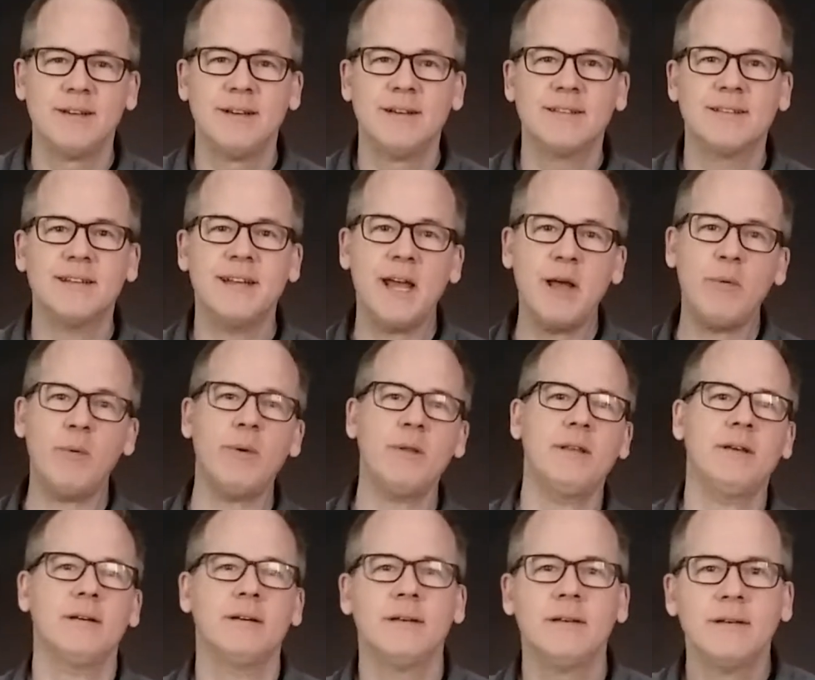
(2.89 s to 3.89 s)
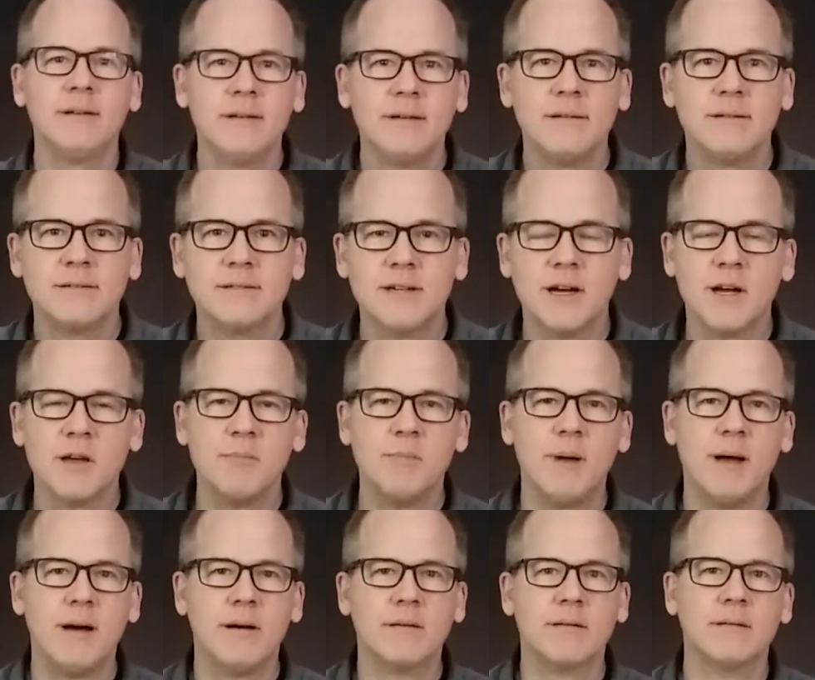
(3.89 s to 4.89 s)
Today I wanted to talk
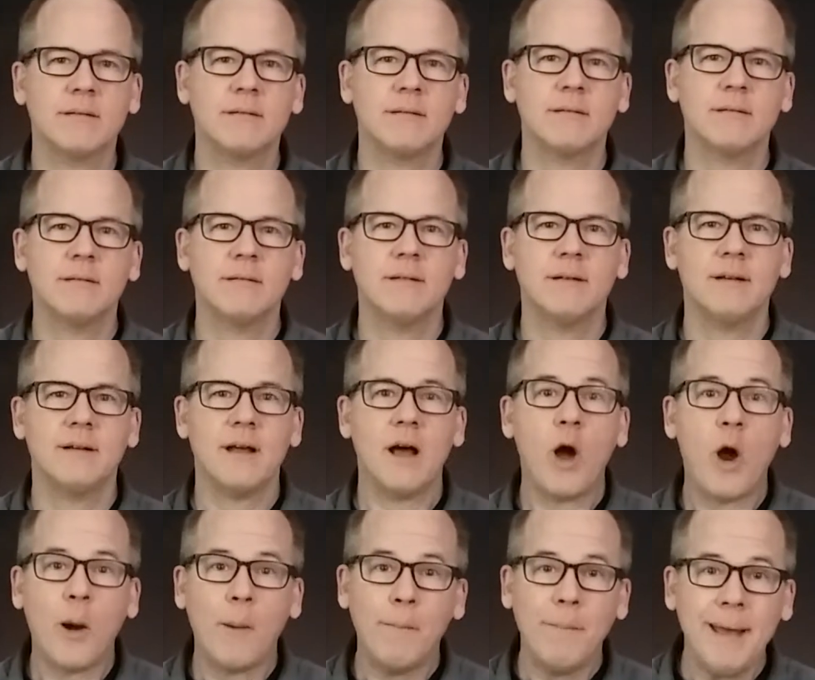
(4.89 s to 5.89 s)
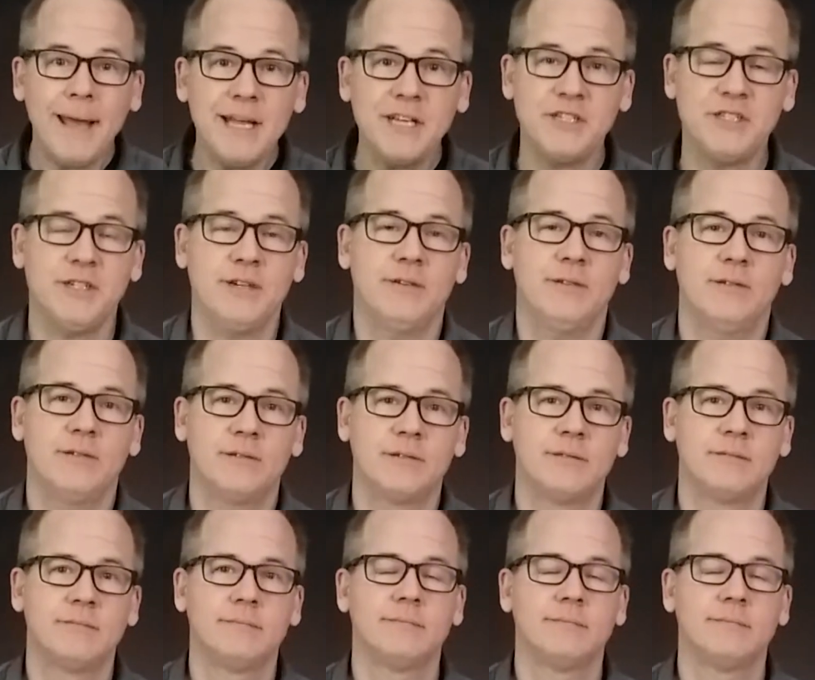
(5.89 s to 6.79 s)
about arpeggios.